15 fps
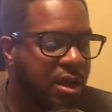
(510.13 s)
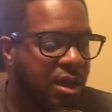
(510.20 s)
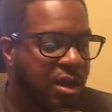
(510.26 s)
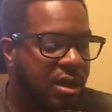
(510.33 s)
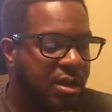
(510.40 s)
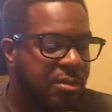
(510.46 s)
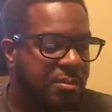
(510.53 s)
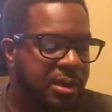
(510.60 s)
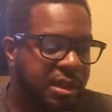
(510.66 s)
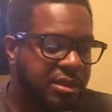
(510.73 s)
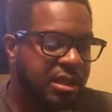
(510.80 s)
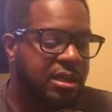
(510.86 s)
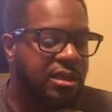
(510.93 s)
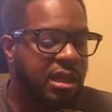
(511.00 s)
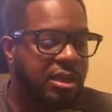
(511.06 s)
But I
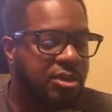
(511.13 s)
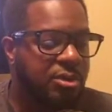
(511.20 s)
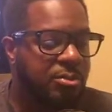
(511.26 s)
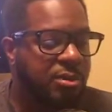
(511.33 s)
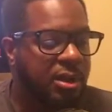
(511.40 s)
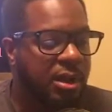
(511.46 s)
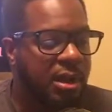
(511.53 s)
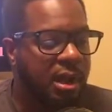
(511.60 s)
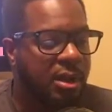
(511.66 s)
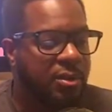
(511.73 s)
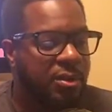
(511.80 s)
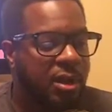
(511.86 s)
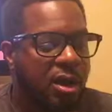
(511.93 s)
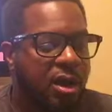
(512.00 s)
think that he'll pull it out.